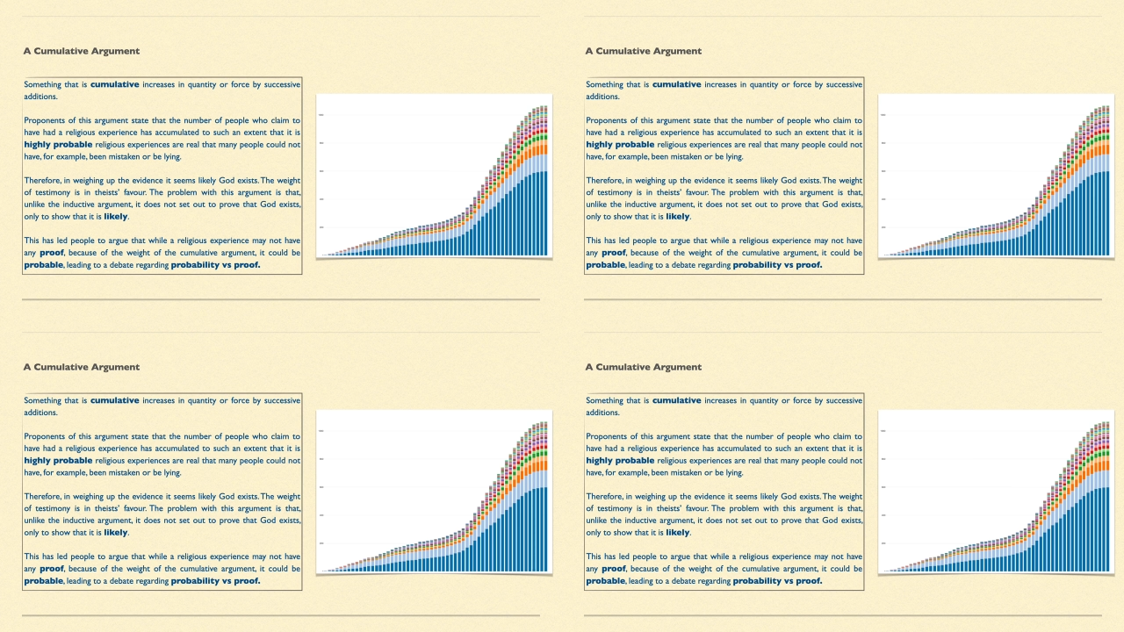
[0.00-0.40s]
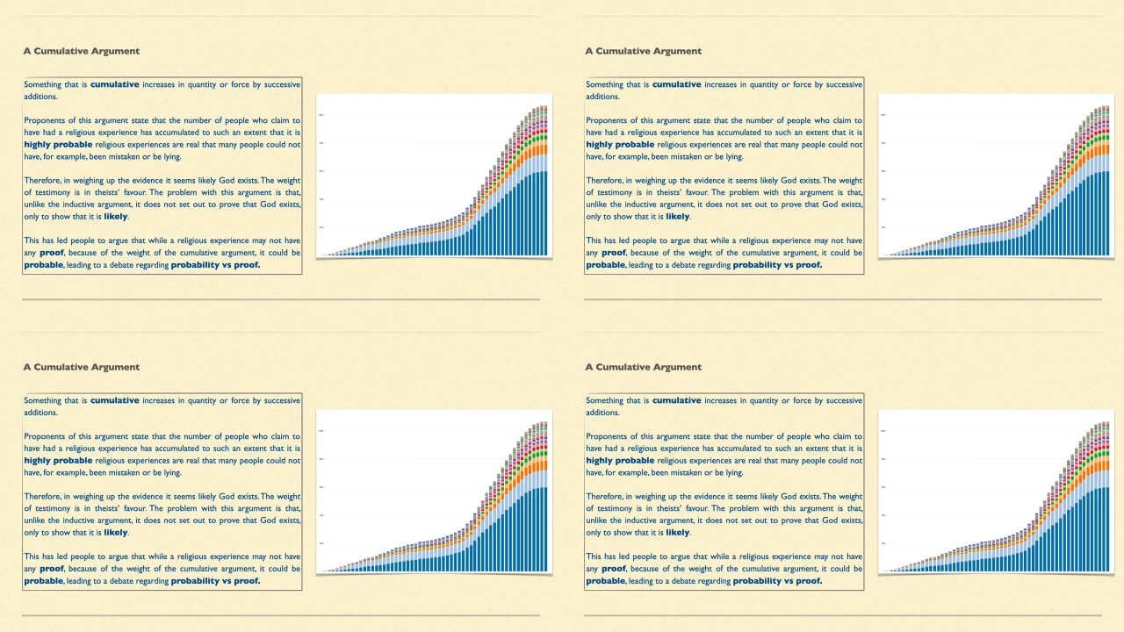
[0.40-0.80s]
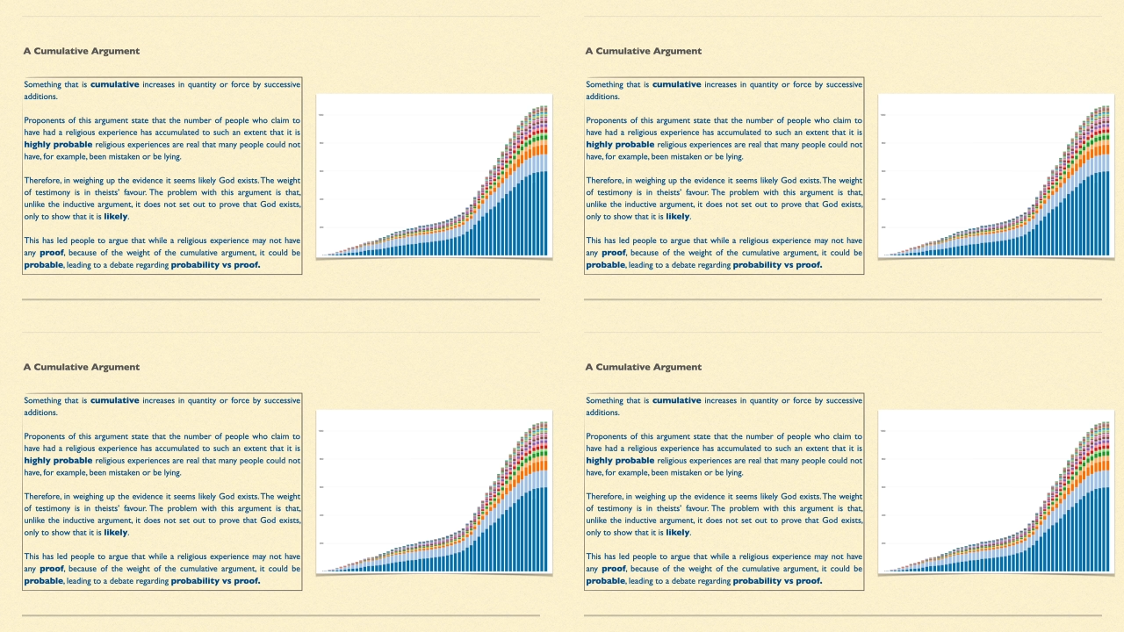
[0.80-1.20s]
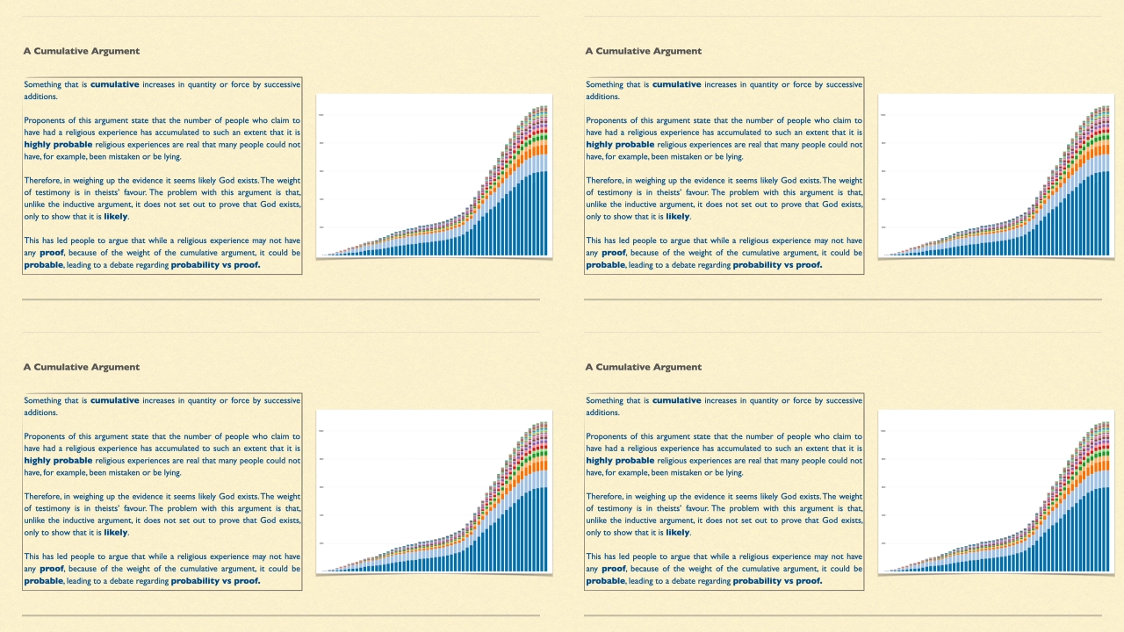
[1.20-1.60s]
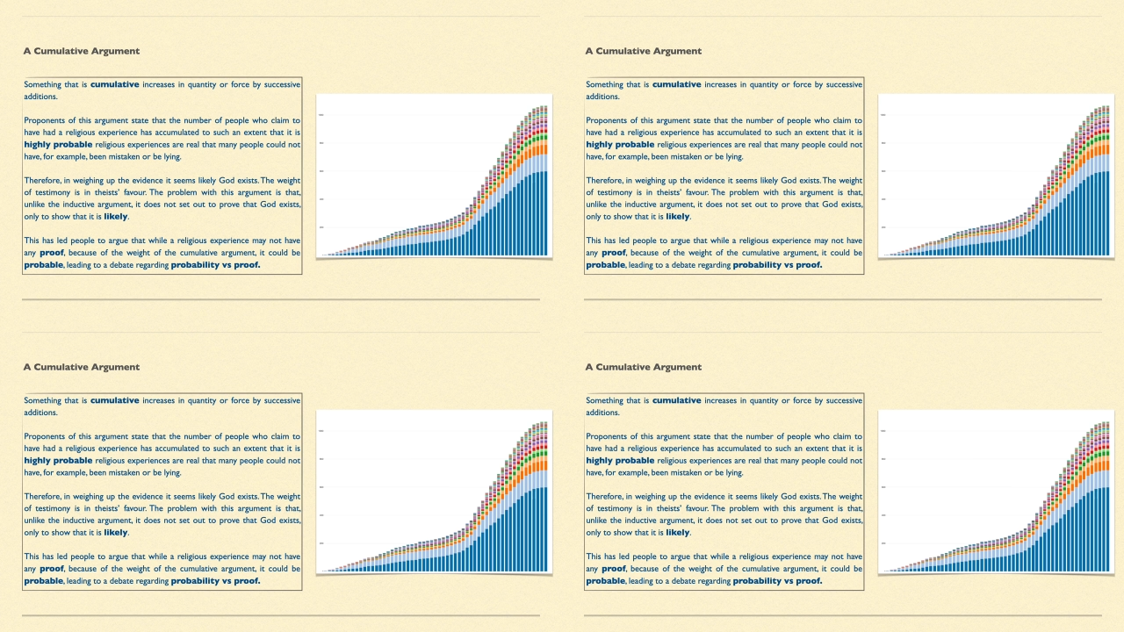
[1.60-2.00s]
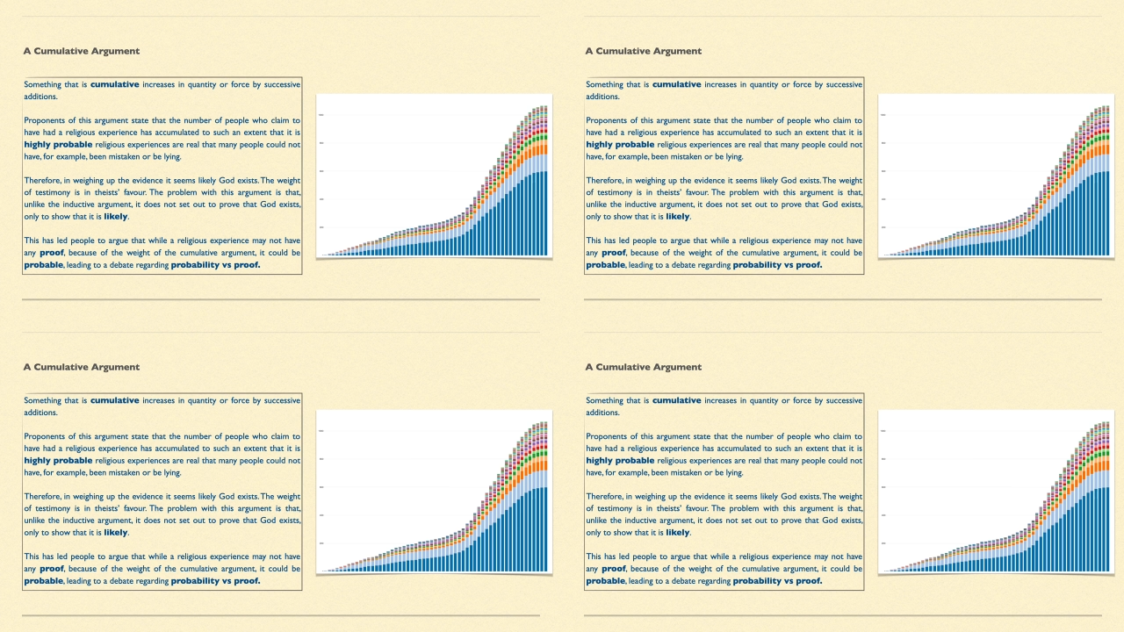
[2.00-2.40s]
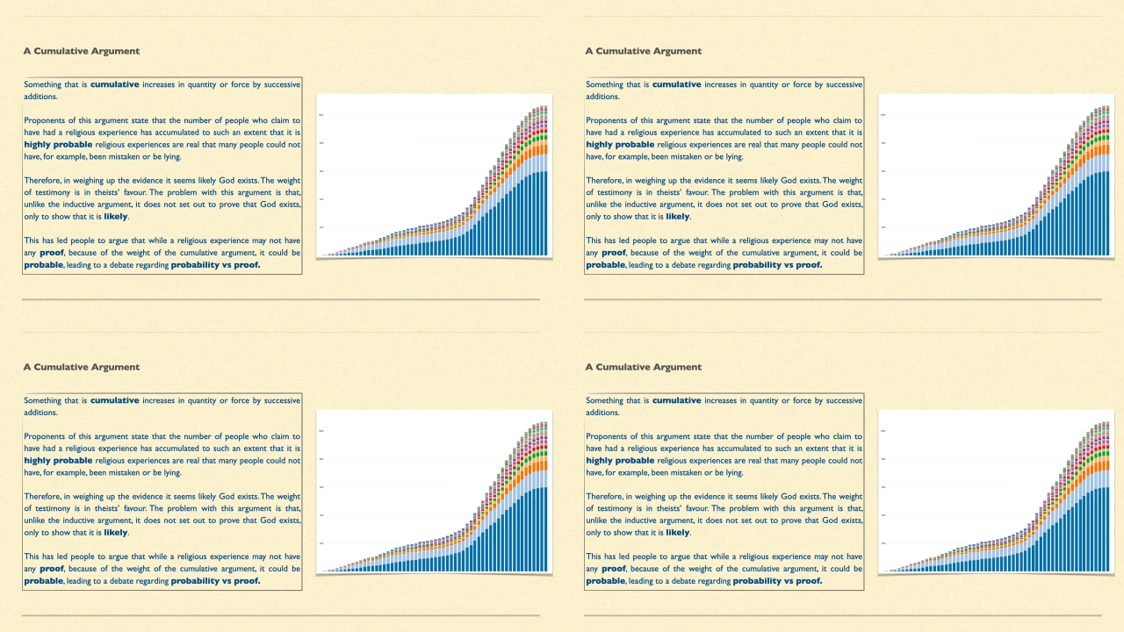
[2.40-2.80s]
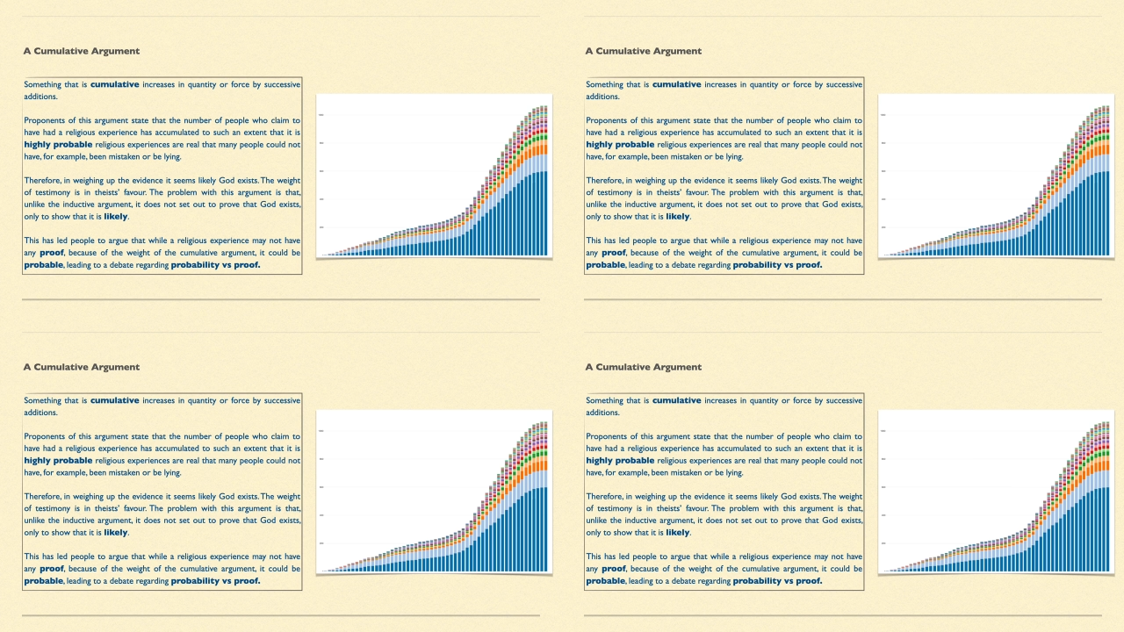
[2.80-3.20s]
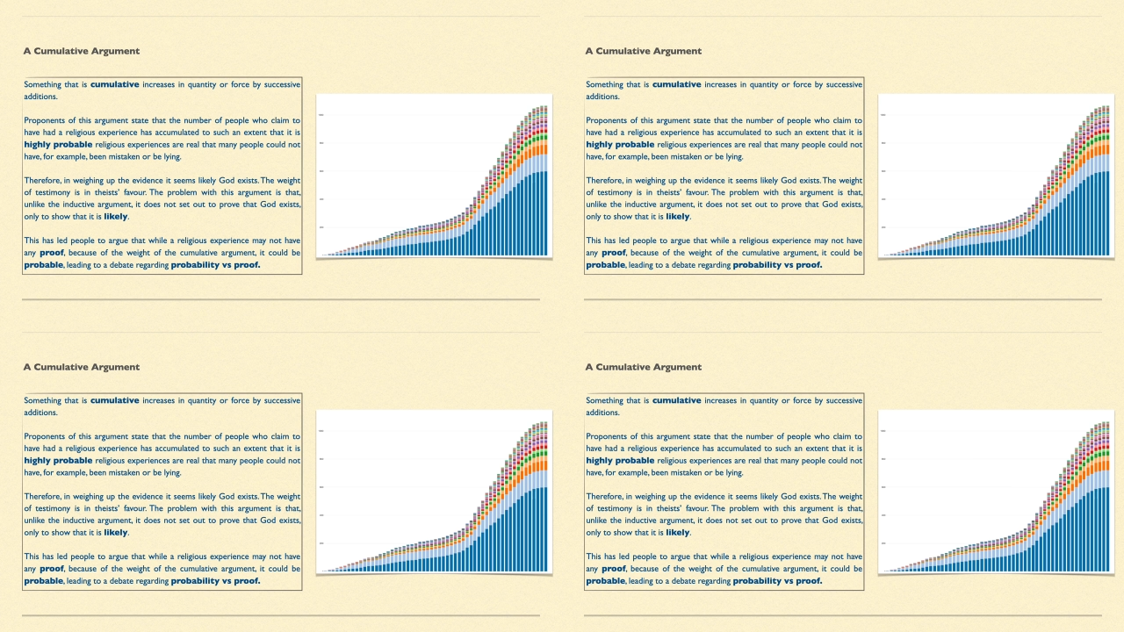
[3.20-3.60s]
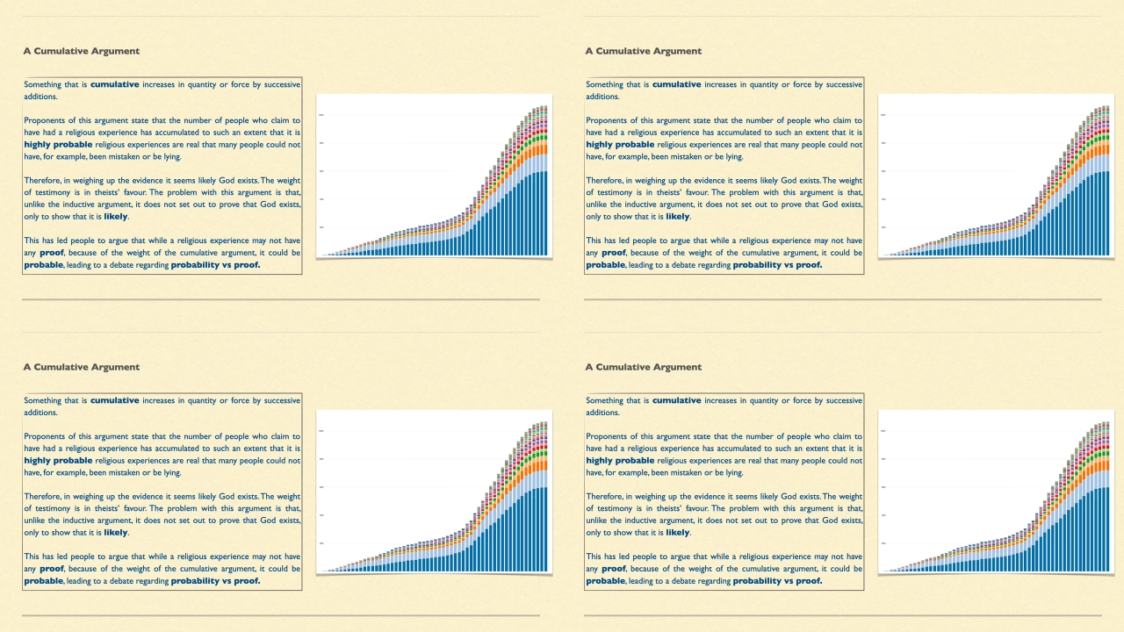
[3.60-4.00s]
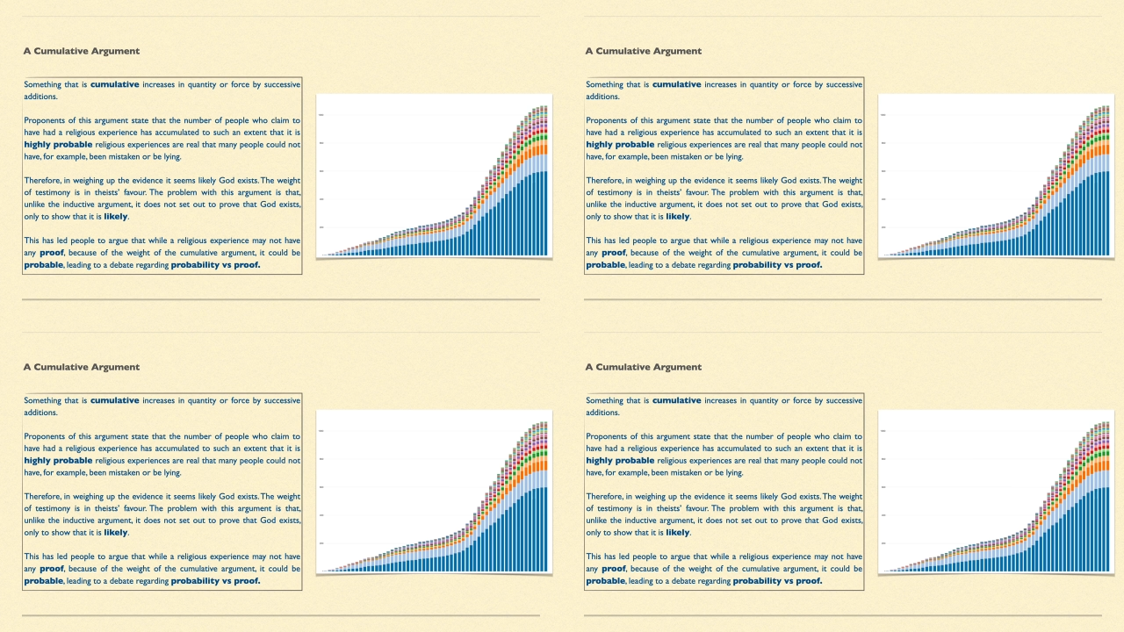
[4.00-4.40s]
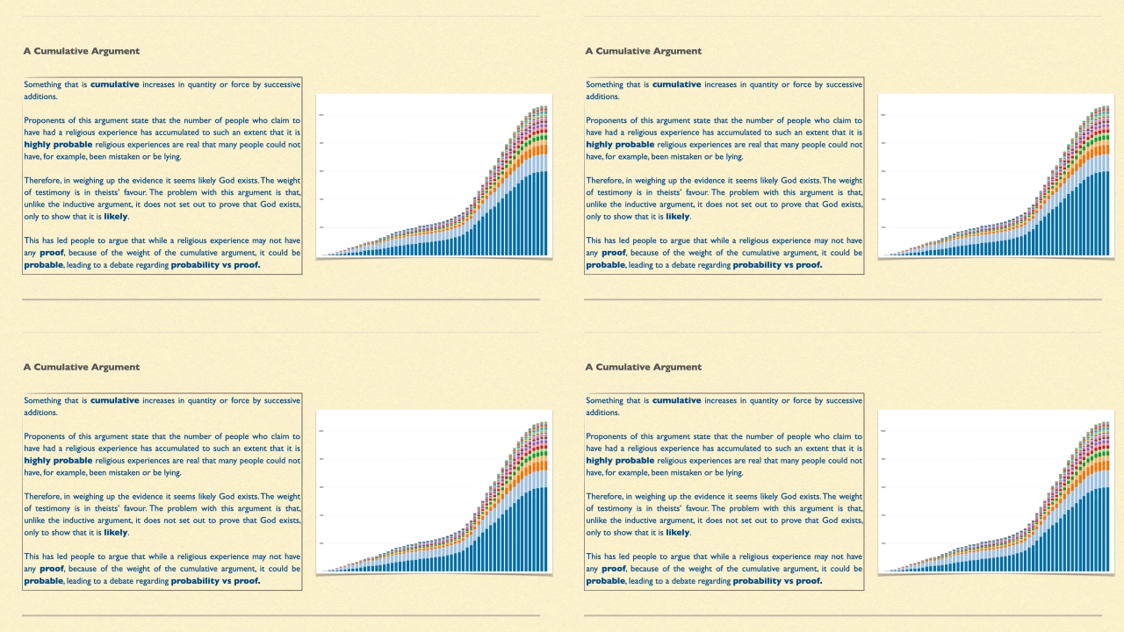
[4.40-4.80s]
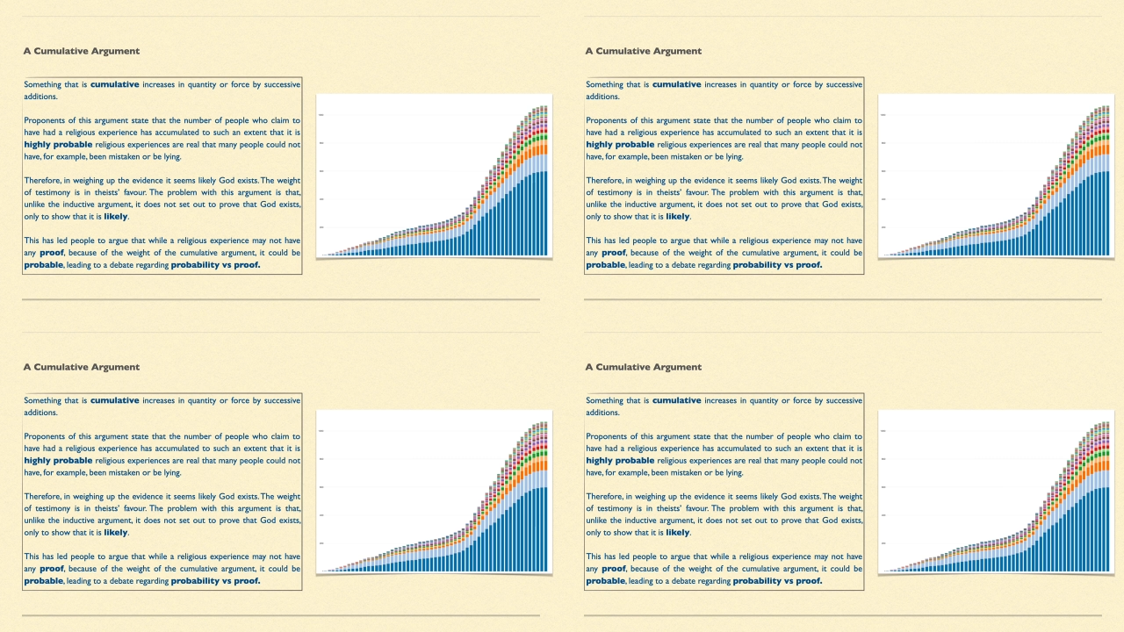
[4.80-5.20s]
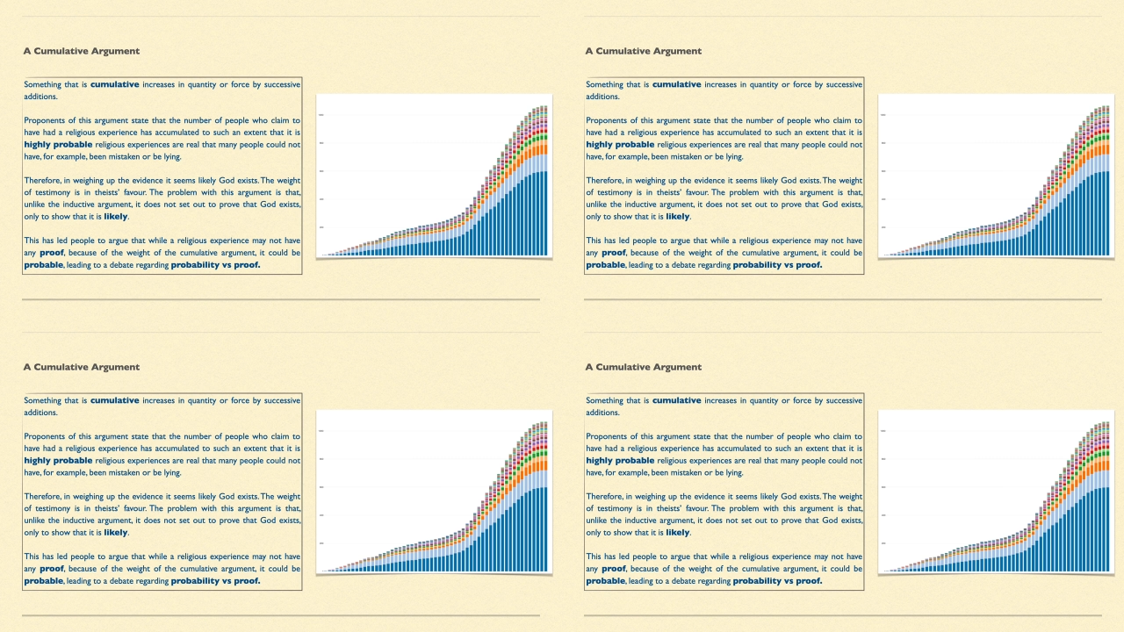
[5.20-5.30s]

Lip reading: Nobody's mouth can be seen.